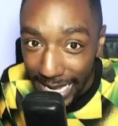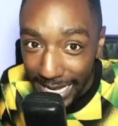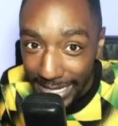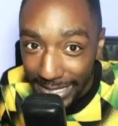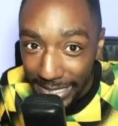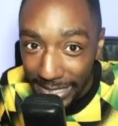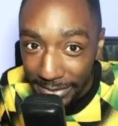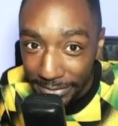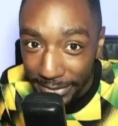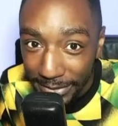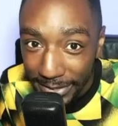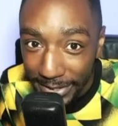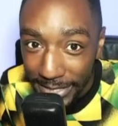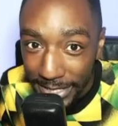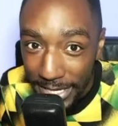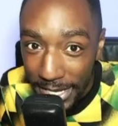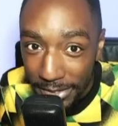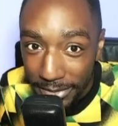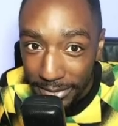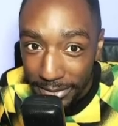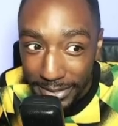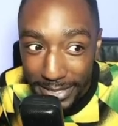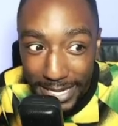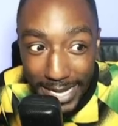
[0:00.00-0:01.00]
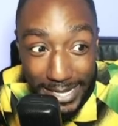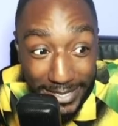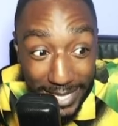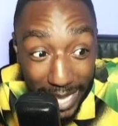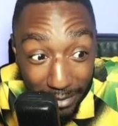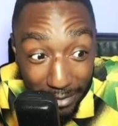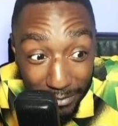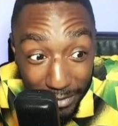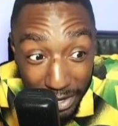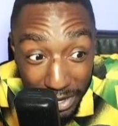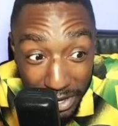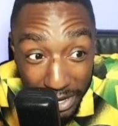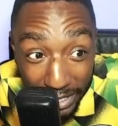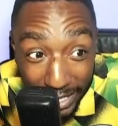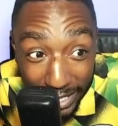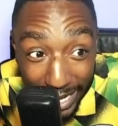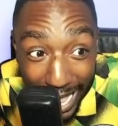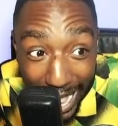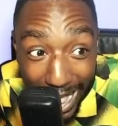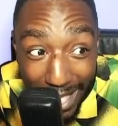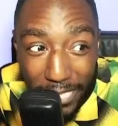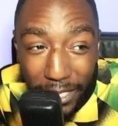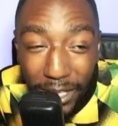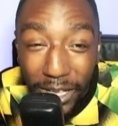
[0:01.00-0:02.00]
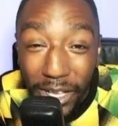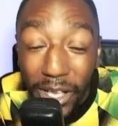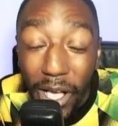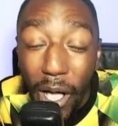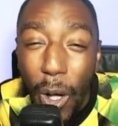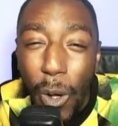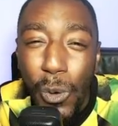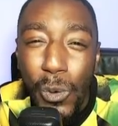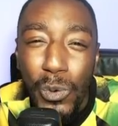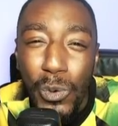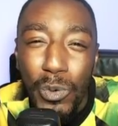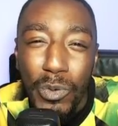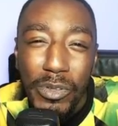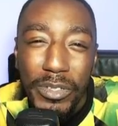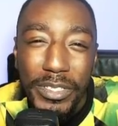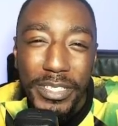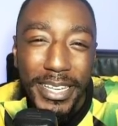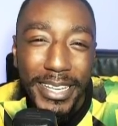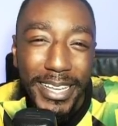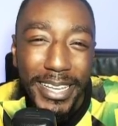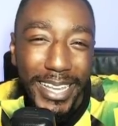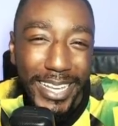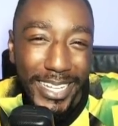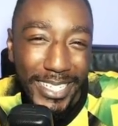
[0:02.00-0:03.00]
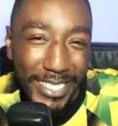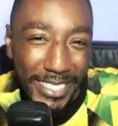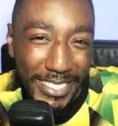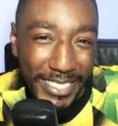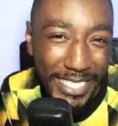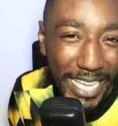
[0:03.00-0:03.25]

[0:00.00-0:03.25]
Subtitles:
end this video, let's have a look at the goals in this